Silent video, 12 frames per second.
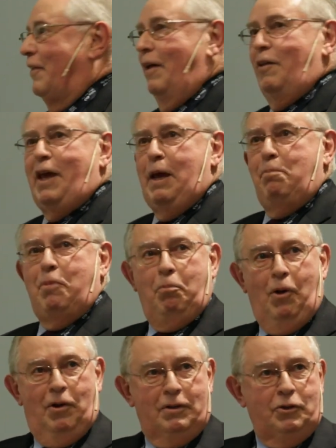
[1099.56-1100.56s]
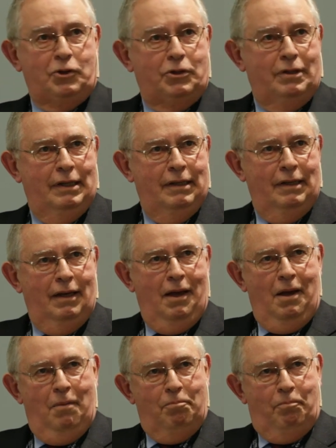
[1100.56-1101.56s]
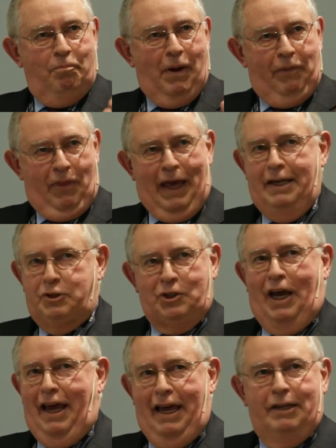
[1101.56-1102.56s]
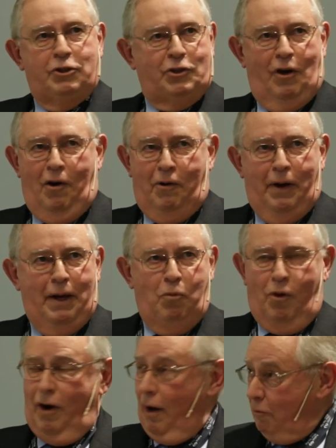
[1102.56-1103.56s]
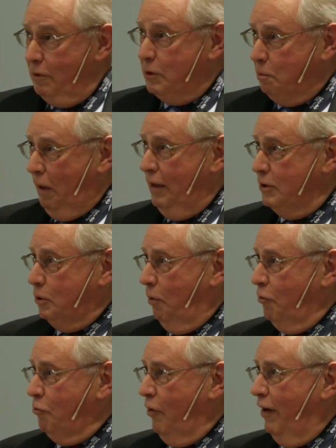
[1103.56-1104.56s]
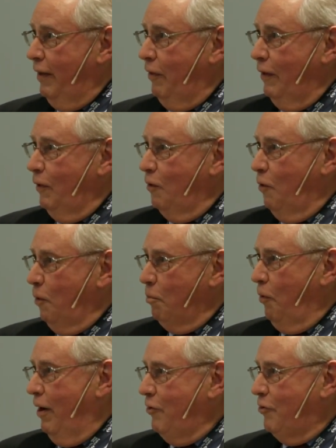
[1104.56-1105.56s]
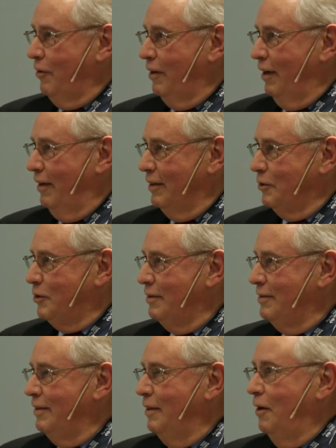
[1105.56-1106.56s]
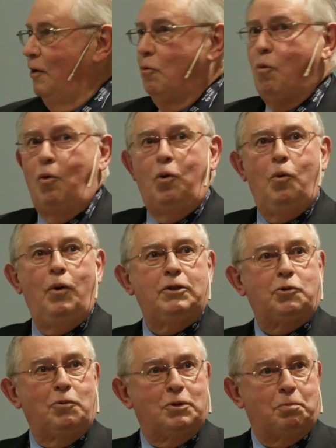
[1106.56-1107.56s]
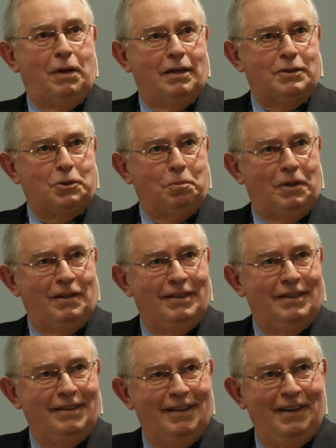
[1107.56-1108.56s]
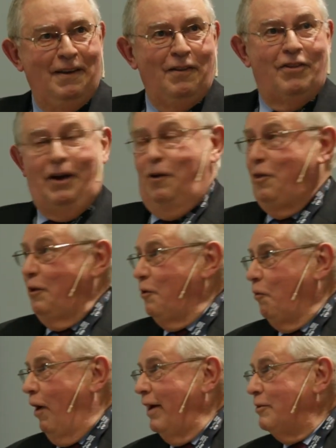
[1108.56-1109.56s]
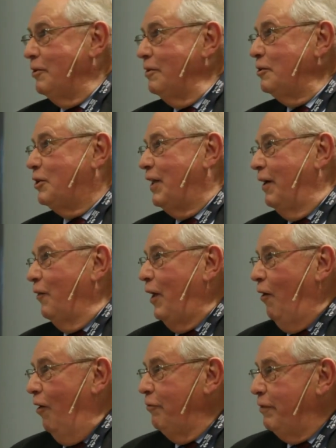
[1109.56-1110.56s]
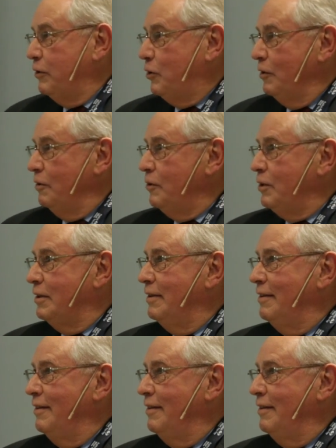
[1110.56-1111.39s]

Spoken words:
they'll keep the books, but they say, sorry, we're not responsible for anything the corporation does. Well, who is responsible? They're the directors, they're the officers.